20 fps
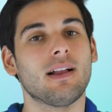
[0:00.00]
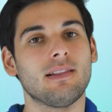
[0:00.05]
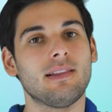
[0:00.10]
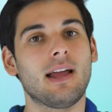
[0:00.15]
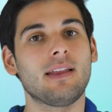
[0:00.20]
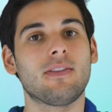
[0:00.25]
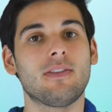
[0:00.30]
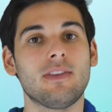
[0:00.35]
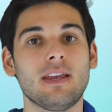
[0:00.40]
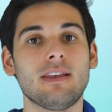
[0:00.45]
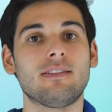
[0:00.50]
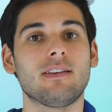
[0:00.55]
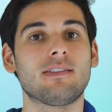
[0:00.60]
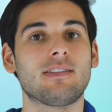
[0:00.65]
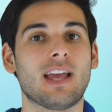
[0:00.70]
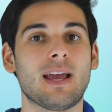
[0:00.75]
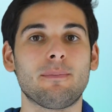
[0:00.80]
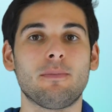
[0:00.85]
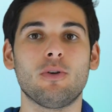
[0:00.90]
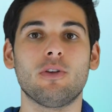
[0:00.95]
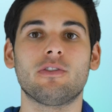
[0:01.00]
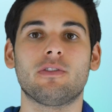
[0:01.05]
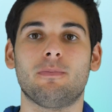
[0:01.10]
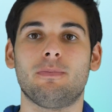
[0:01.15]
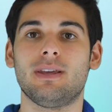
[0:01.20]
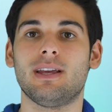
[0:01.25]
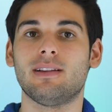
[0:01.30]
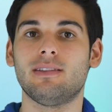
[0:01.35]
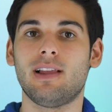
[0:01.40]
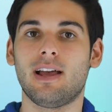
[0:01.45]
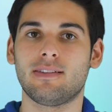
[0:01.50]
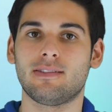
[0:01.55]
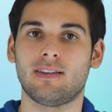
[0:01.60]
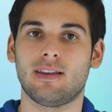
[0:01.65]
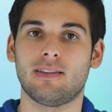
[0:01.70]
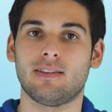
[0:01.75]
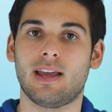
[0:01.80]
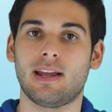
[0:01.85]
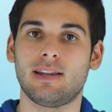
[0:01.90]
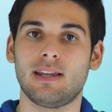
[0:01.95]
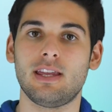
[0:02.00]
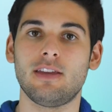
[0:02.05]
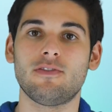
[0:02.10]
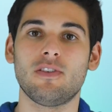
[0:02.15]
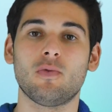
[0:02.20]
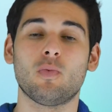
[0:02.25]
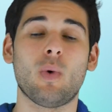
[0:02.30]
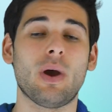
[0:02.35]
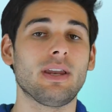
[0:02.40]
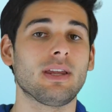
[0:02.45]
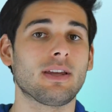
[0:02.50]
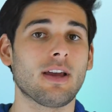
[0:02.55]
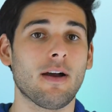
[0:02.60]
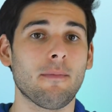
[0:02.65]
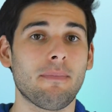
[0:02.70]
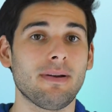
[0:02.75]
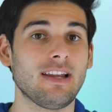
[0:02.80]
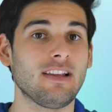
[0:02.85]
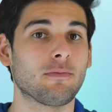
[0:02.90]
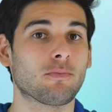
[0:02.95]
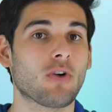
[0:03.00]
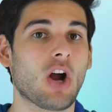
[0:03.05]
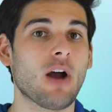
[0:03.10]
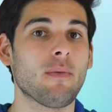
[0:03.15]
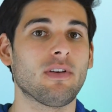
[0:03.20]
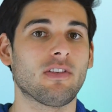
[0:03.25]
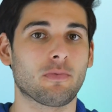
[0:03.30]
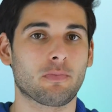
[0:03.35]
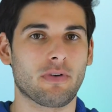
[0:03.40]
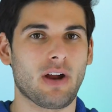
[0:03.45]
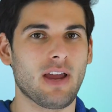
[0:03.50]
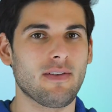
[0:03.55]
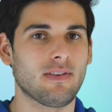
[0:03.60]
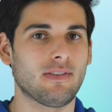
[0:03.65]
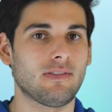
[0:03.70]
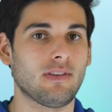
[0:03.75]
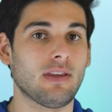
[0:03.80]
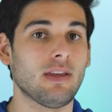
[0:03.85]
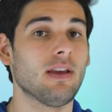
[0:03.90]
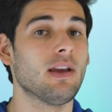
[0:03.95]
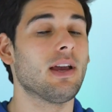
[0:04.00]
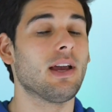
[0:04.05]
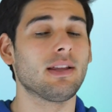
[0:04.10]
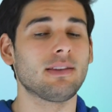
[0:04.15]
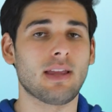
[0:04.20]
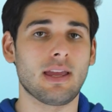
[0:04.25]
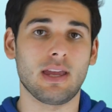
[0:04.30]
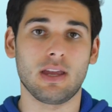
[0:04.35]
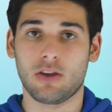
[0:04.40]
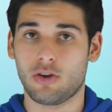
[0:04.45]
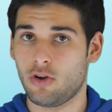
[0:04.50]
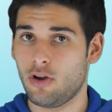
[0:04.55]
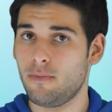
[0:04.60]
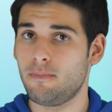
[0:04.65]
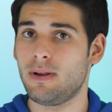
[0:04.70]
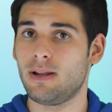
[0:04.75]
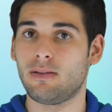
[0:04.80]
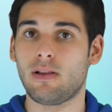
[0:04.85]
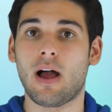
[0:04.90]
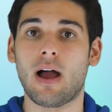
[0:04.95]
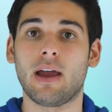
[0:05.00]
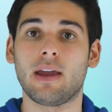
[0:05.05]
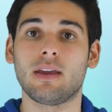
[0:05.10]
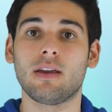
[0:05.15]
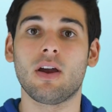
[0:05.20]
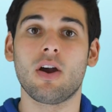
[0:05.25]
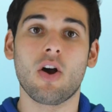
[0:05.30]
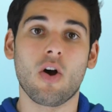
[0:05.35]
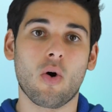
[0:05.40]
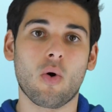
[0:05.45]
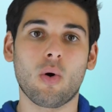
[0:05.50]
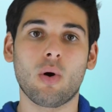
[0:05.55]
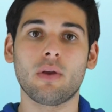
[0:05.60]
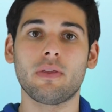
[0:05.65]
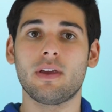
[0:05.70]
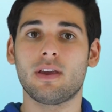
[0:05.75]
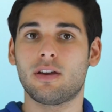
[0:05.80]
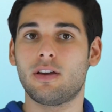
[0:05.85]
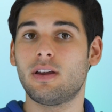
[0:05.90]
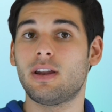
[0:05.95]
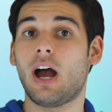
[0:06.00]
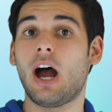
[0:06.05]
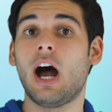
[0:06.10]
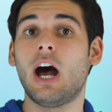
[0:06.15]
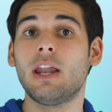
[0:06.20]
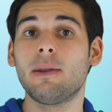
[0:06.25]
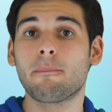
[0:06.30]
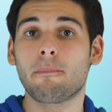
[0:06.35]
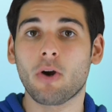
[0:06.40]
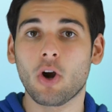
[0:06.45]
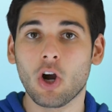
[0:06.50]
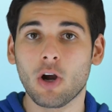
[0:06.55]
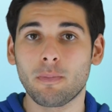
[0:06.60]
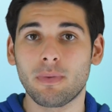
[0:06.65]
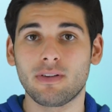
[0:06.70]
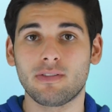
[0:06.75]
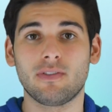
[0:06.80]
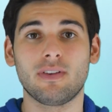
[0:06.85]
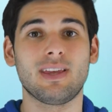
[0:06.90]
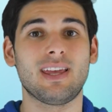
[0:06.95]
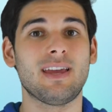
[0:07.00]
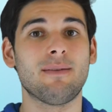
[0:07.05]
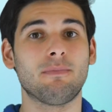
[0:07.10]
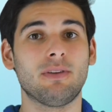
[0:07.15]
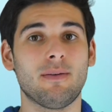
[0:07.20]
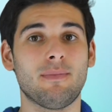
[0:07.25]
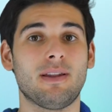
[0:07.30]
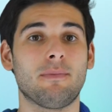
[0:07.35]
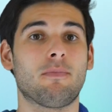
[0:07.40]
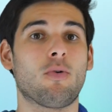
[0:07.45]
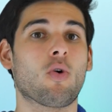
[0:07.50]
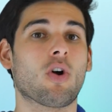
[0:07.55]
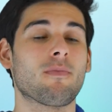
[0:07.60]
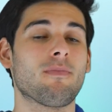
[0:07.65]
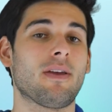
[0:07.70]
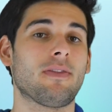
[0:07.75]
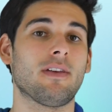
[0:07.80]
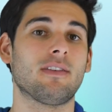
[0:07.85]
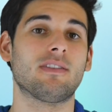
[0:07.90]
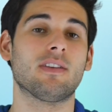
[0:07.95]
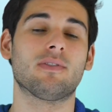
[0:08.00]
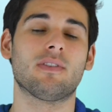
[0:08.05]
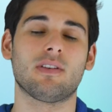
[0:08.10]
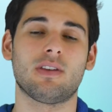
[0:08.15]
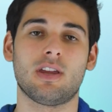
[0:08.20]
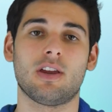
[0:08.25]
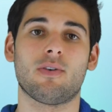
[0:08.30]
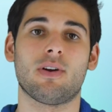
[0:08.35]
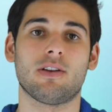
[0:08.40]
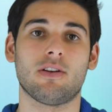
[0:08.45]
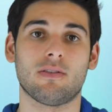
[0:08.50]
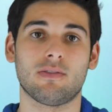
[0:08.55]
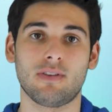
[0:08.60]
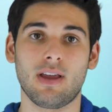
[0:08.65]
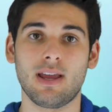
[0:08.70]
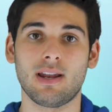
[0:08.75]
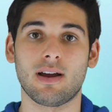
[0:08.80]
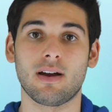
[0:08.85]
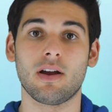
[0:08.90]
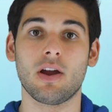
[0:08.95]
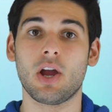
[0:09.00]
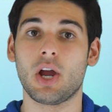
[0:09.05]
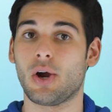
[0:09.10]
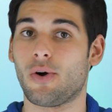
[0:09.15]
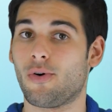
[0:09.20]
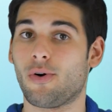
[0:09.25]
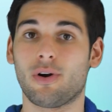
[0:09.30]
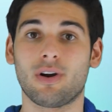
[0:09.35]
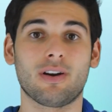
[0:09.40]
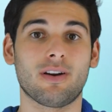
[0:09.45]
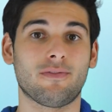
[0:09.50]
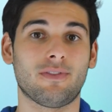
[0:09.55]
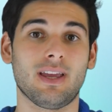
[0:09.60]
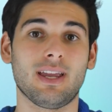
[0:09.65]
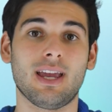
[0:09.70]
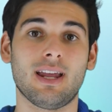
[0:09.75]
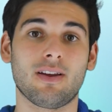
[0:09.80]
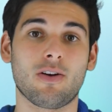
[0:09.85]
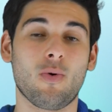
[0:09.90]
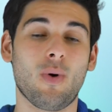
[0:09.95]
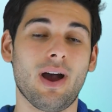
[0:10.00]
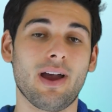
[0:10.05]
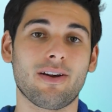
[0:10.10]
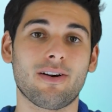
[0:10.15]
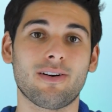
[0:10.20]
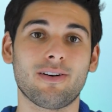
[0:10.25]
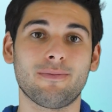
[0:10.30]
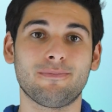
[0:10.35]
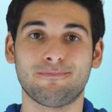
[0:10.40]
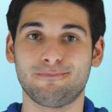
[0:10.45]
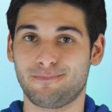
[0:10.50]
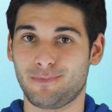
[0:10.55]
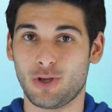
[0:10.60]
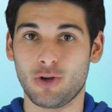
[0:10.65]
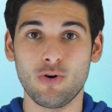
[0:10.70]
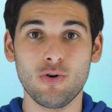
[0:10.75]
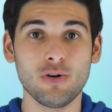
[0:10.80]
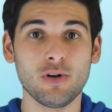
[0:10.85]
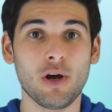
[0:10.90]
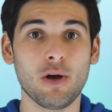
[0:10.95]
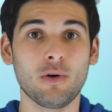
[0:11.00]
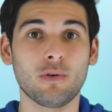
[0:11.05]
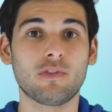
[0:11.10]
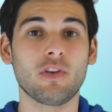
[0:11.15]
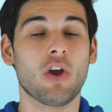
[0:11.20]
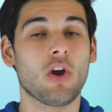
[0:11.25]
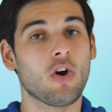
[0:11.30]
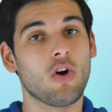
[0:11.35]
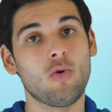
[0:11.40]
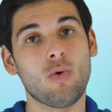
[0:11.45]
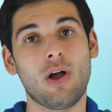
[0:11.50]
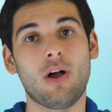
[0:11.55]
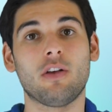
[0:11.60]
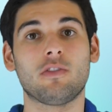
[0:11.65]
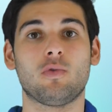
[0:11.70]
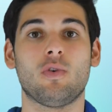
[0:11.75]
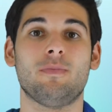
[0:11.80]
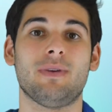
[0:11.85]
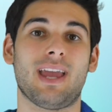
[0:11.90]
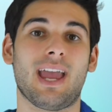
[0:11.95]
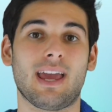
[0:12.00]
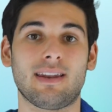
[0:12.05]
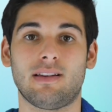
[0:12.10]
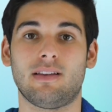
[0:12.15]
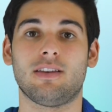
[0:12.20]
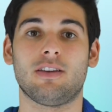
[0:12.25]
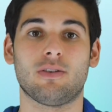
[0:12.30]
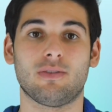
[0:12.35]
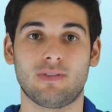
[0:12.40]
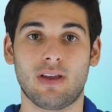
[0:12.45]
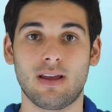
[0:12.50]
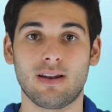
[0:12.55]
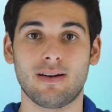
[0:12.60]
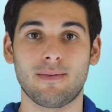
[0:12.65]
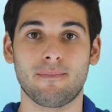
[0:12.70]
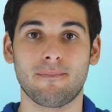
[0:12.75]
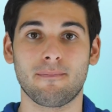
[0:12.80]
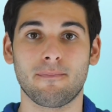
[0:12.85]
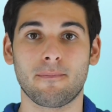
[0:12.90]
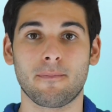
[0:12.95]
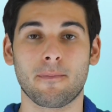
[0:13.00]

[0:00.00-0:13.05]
Let these examples be a lesson that even when companies promise privacy, they could be lying, or they could unpurposely implement poor methods of securing your data. Or if they get acquired, who knows who else will be handling your data.